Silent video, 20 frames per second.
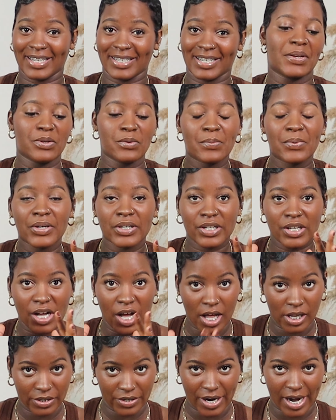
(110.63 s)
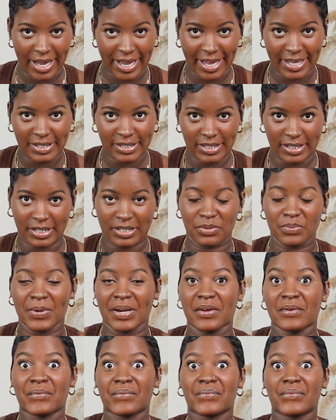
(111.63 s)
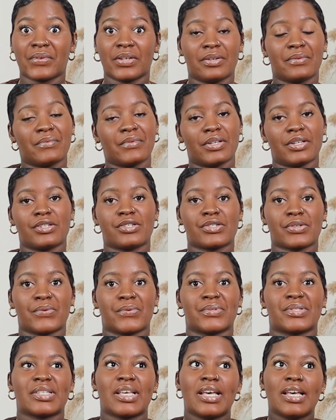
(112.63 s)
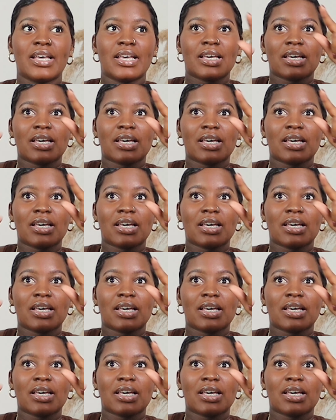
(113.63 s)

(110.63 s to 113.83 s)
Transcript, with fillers: When you put color against it is when it really, really shows.